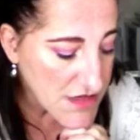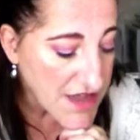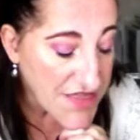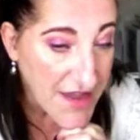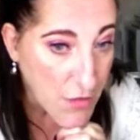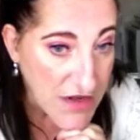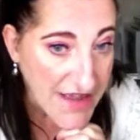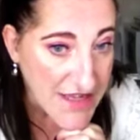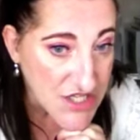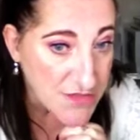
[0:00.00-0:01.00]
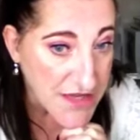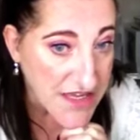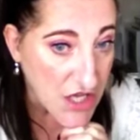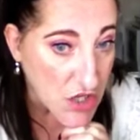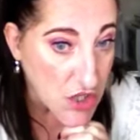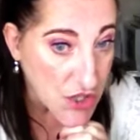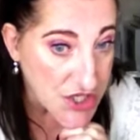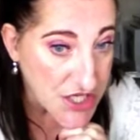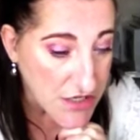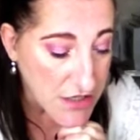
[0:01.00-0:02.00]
that would last me a good,